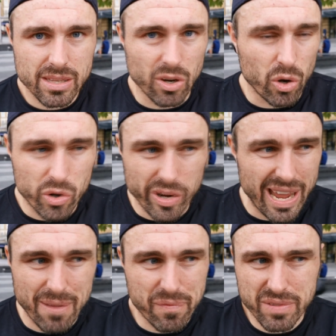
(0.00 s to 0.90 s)
You know,
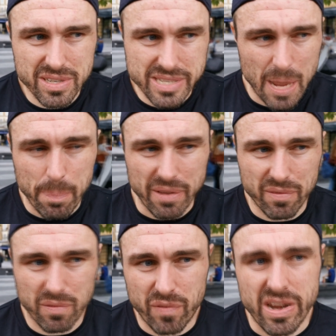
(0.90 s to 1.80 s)
great
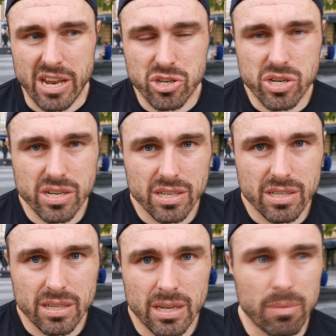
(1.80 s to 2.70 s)
tapping and finish.
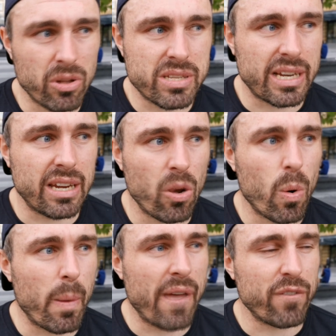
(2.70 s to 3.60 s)
I'm not taking no
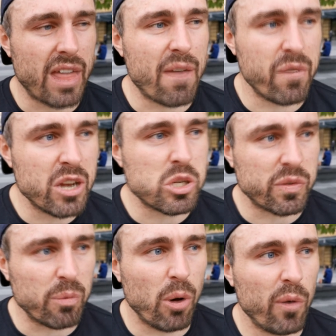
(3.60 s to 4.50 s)
away for their
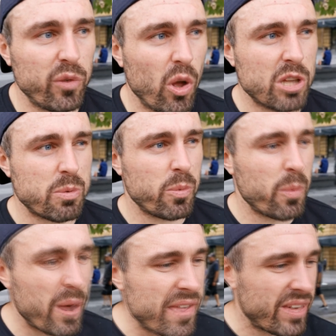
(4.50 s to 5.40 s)
finishes for both goals, but
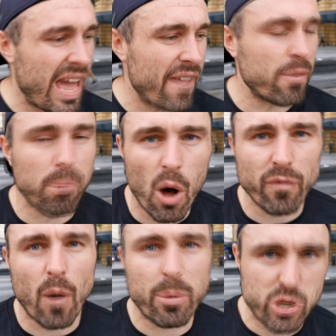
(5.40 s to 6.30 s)
we've gave them
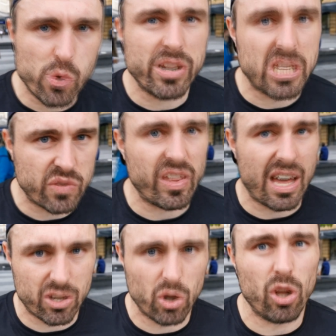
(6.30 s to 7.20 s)
both opportunities for
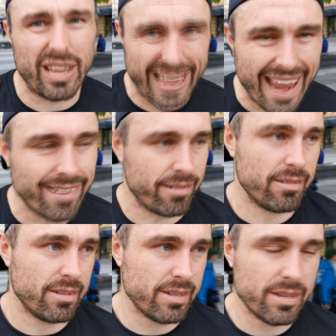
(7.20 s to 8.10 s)
that goal again.
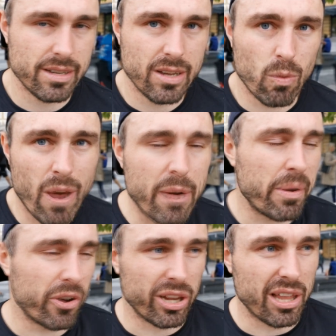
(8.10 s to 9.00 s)
When are
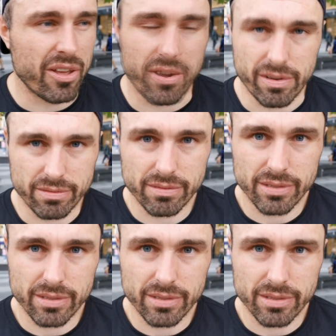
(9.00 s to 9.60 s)
we going to learn?